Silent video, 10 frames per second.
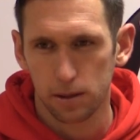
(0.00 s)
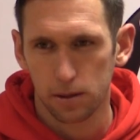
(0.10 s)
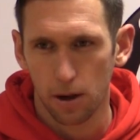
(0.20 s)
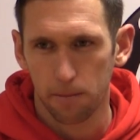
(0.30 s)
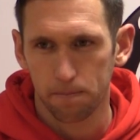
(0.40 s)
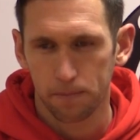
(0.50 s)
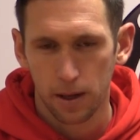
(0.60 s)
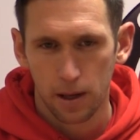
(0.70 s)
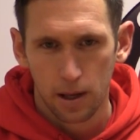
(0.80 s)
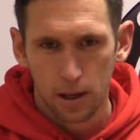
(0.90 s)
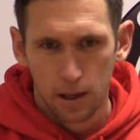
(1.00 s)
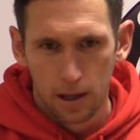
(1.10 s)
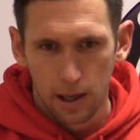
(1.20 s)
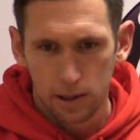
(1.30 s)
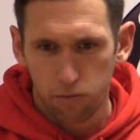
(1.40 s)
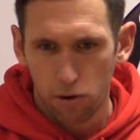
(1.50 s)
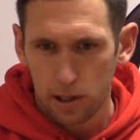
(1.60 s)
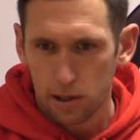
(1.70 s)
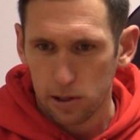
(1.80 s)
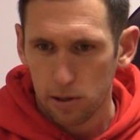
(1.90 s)
is
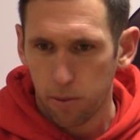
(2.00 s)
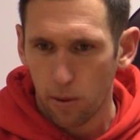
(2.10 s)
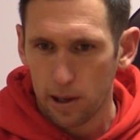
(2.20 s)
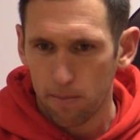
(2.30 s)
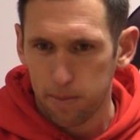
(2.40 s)
really disappointing.